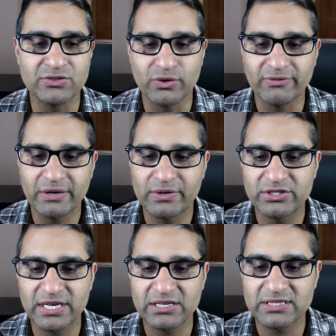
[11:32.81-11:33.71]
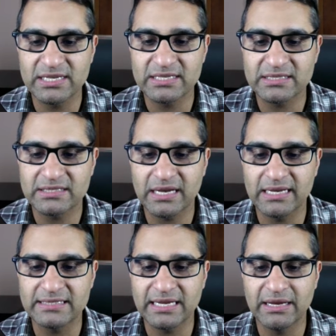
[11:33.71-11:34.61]
So if I were to change this and I
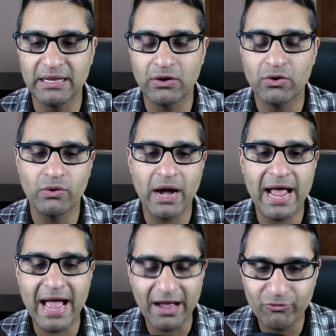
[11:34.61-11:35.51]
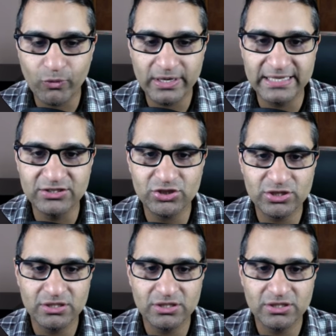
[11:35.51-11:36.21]
say, oh, I have 1 inch,